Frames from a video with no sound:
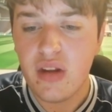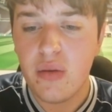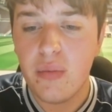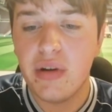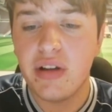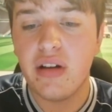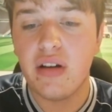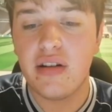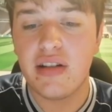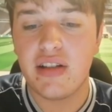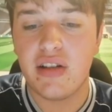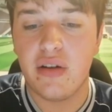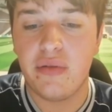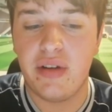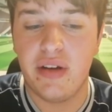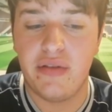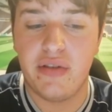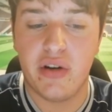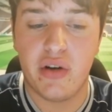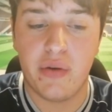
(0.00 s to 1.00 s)
with all the stuff
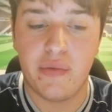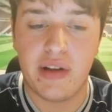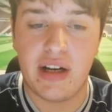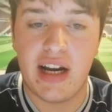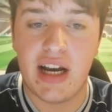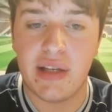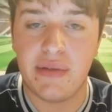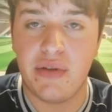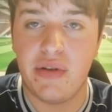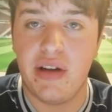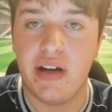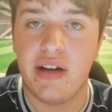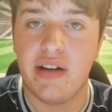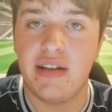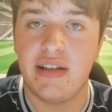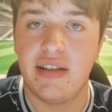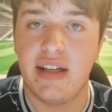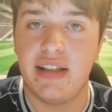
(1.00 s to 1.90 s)
they've done over the last few years,